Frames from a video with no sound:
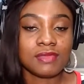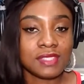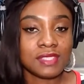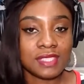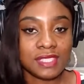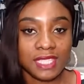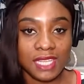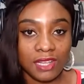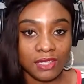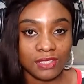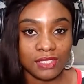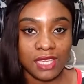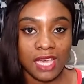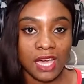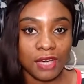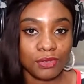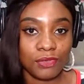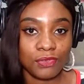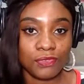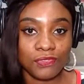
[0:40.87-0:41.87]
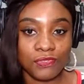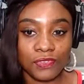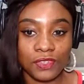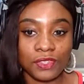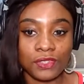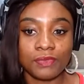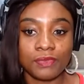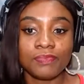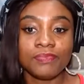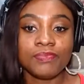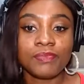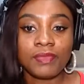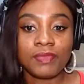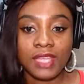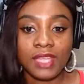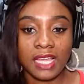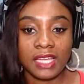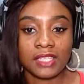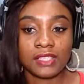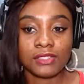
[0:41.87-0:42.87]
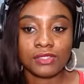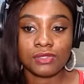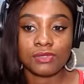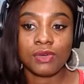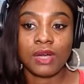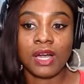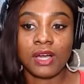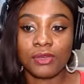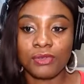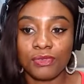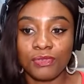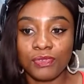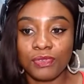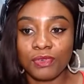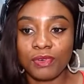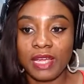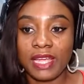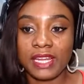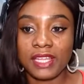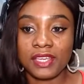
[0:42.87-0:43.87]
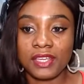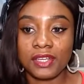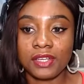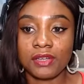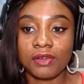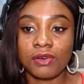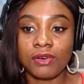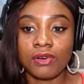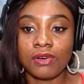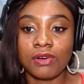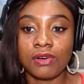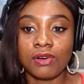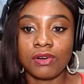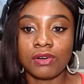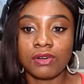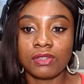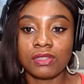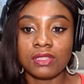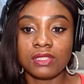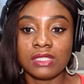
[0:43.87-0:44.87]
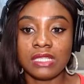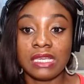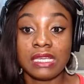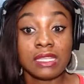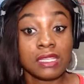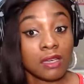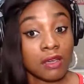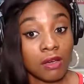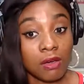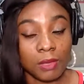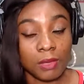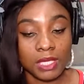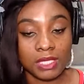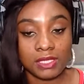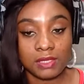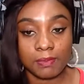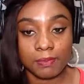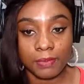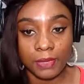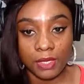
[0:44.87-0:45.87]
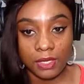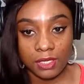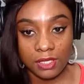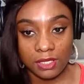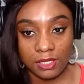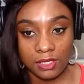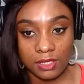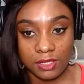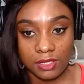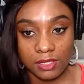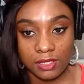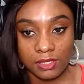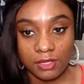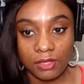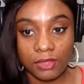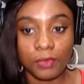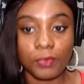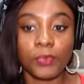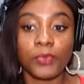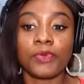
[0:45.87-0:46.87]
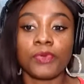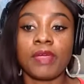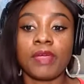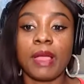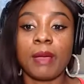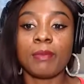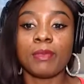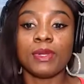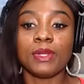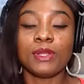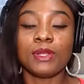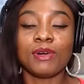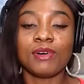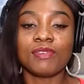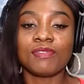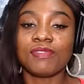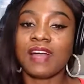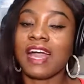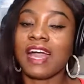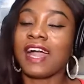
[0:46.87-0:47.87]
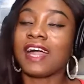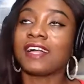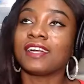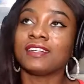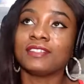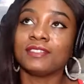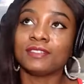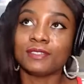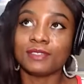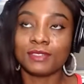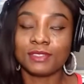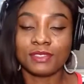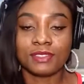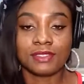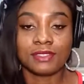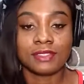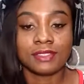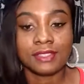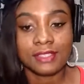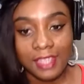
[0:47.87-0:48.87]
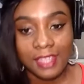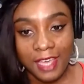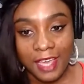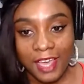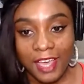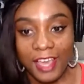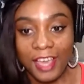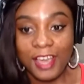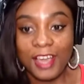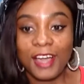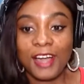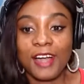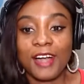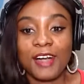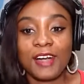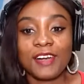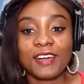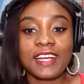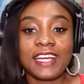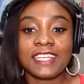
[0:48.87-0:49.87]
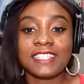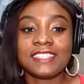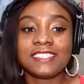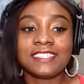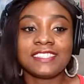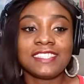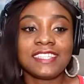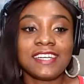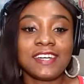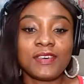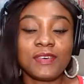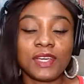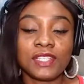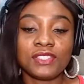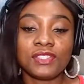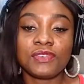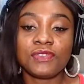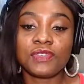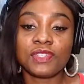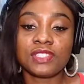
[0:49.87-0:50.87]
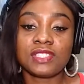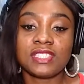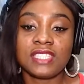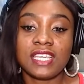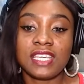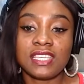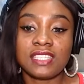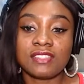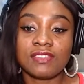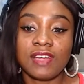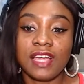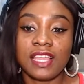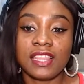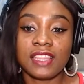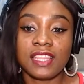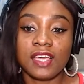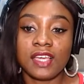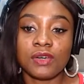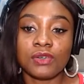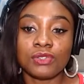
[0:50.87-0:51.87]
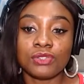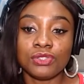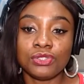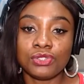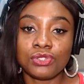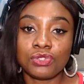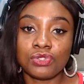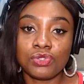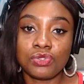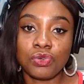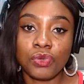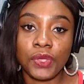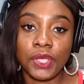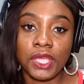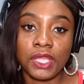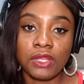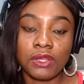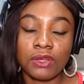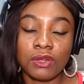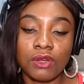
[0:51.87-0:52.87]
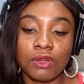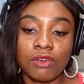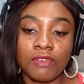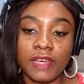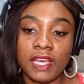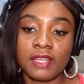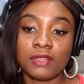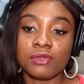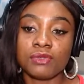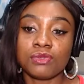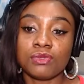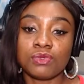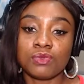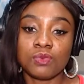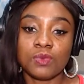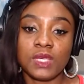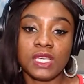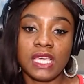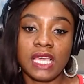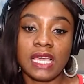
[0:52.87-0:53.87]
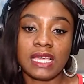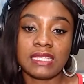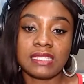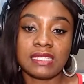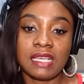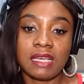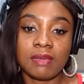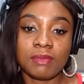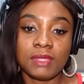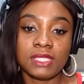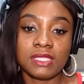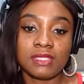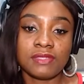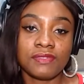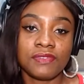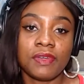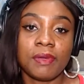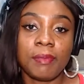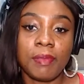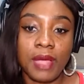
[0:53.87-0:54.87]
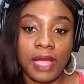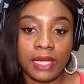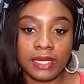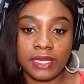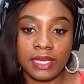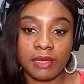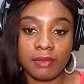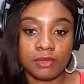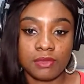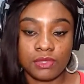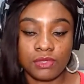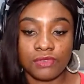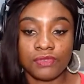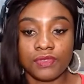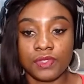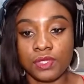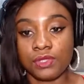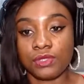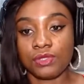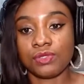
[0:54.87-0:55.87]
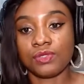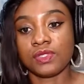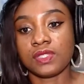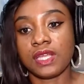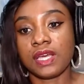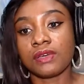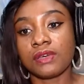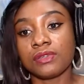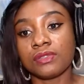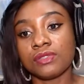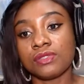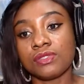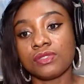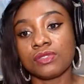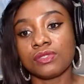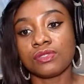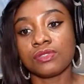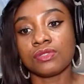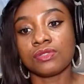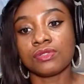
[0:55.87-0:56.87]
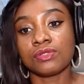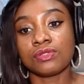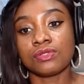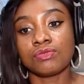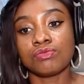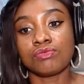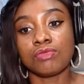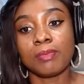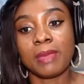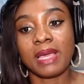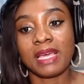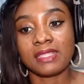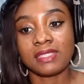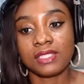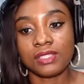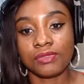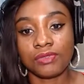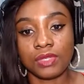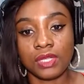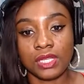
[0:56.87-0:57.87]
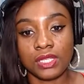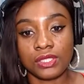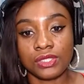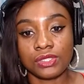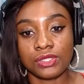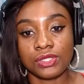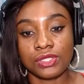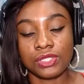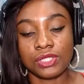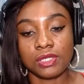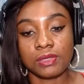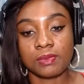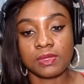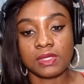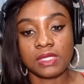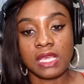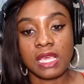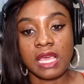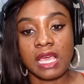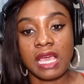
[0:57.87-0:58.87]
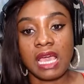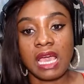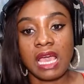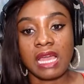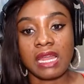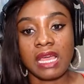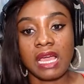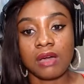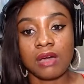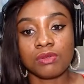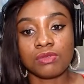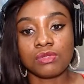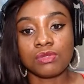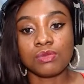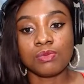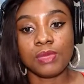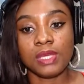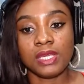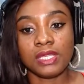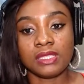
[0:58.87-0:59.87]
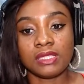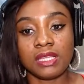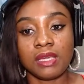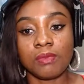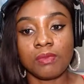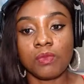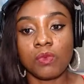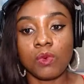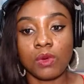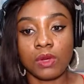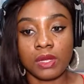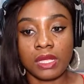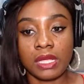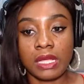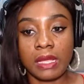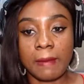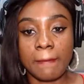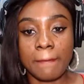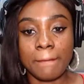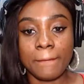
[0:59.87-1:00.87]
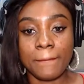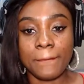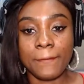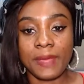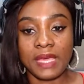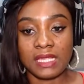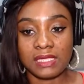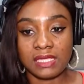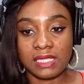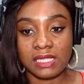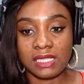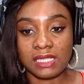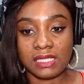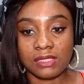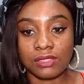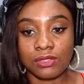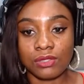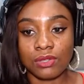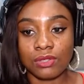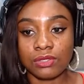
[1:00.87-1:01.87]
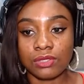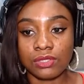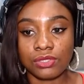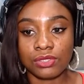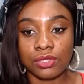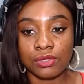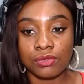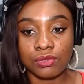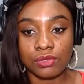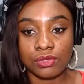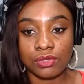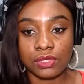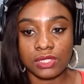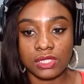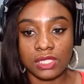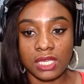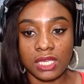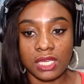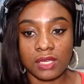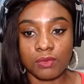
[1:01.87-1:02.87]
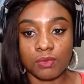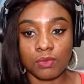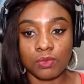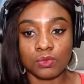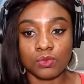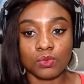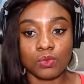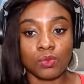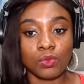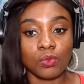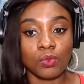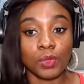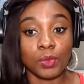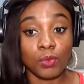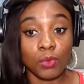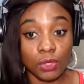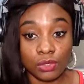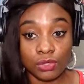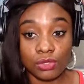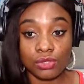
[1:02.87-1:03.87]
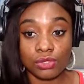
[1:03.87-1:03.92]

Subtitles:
set out how you feel and let us know how you feel right here on in the comment box on the program Love Angles. All right, the question for today is right there on your screen. On Love Angles, we examine different paradigms of issues that concerns romantic relationships and how to make them work better. So on the show today, we want